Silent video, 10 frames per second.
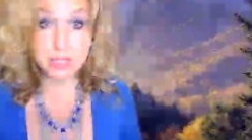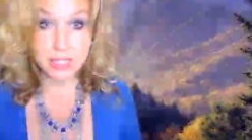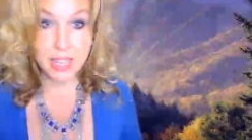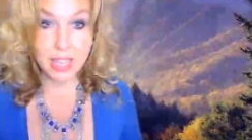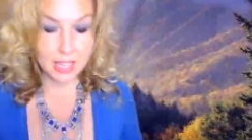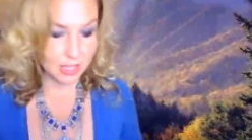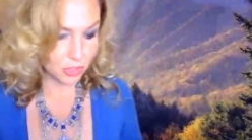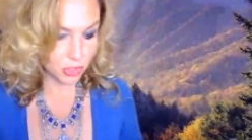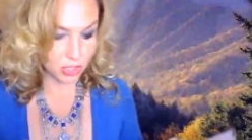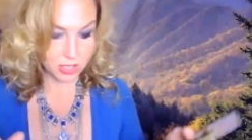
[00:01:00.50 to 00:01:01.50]
today. Is
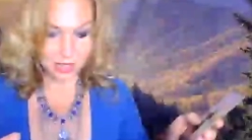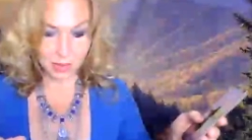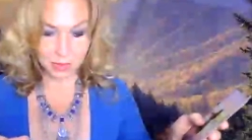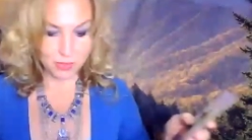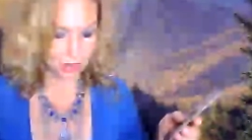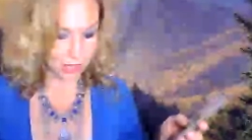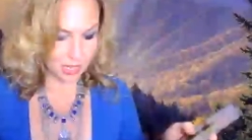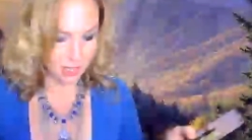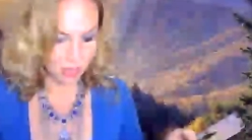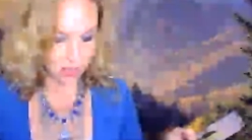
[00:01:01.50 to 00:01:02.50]
just like it was
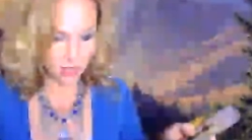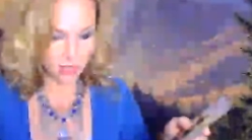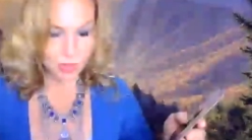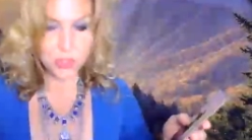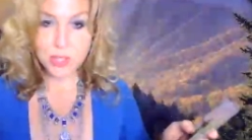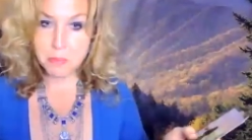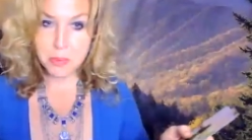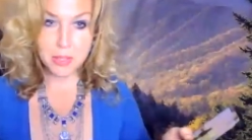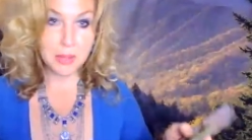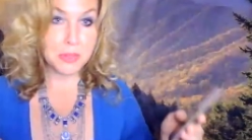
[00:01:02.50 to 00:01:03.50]
very
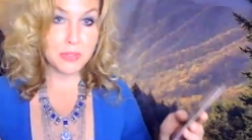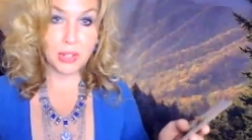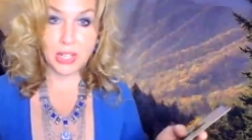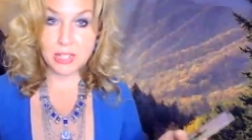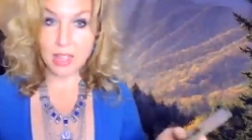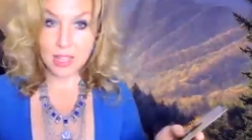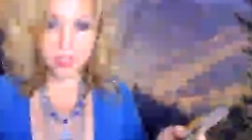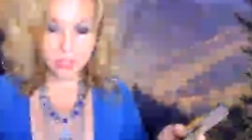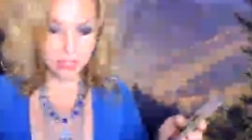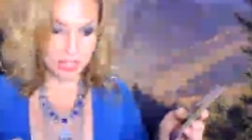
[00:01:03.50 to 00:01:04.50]
simple. It was very
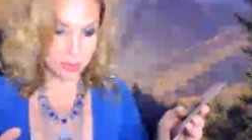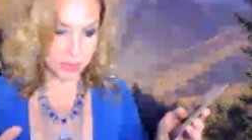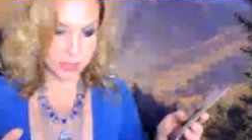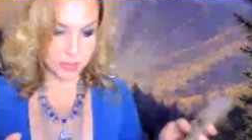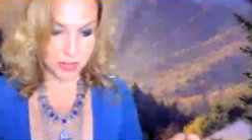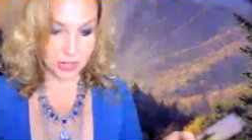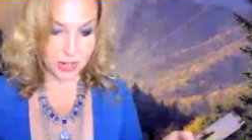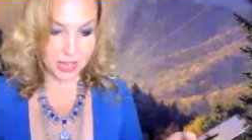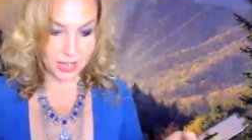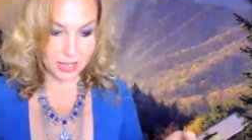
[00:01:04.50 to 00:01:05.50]
nice. It was
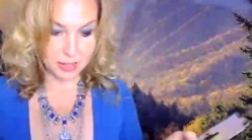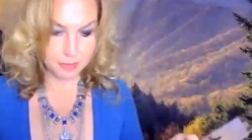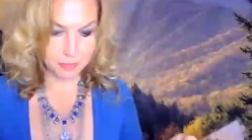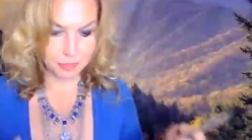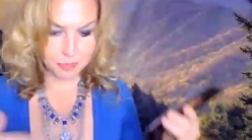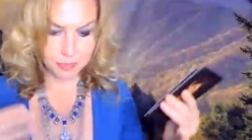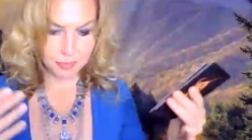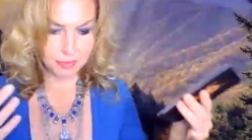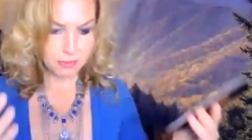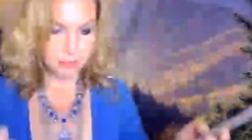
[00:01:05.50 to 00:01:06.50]
very um,
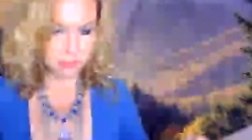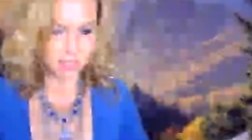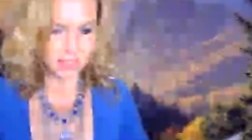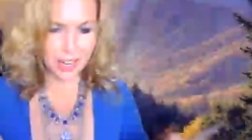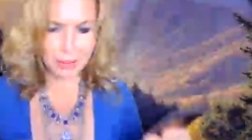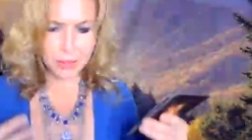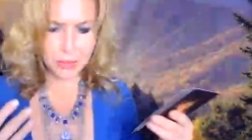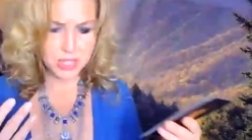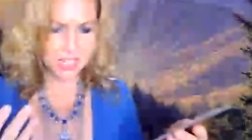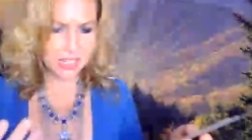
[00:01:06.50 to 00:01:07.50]
like our
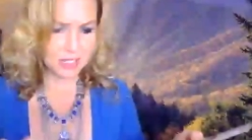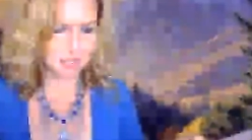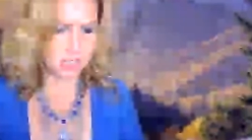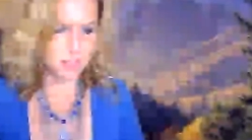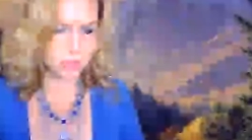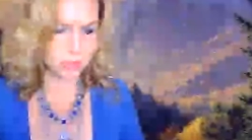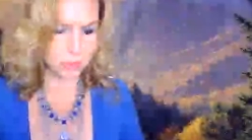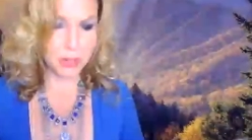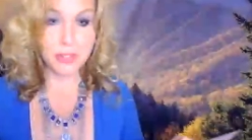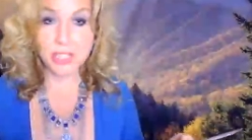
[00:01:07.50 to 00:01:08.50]
routine is
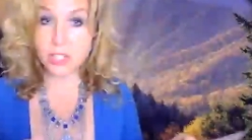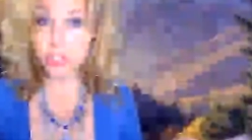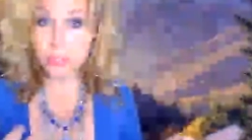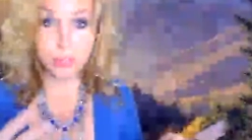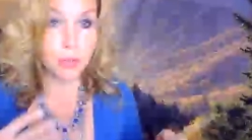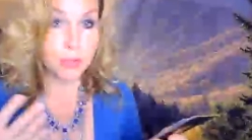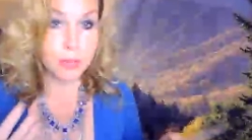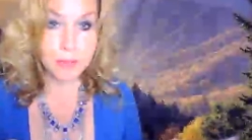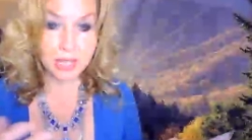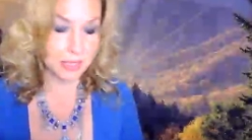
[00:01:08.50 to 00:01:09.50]
perfect. It just flows. It makes